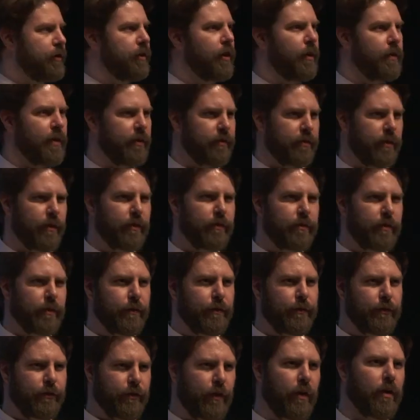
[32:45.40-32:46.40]
you know, there's lots
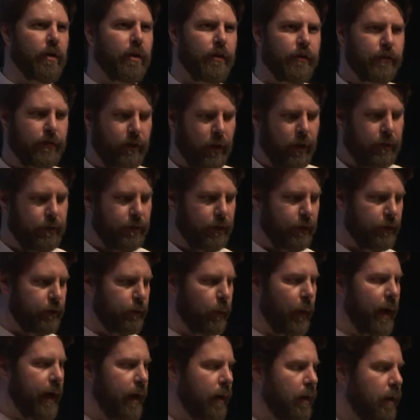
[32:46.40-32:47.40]
of solar stuff
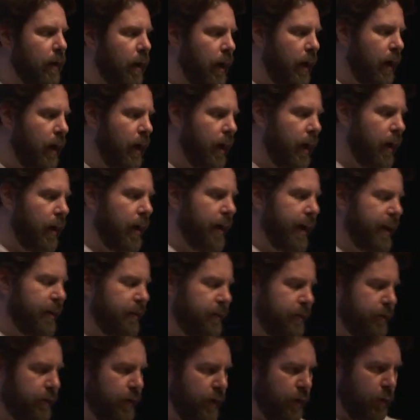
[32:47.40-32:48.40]
as well, uh,
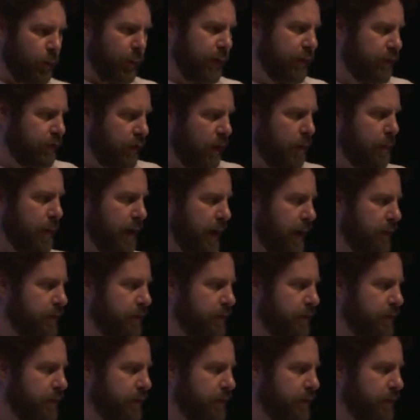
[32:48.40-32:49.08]
and wind turbine,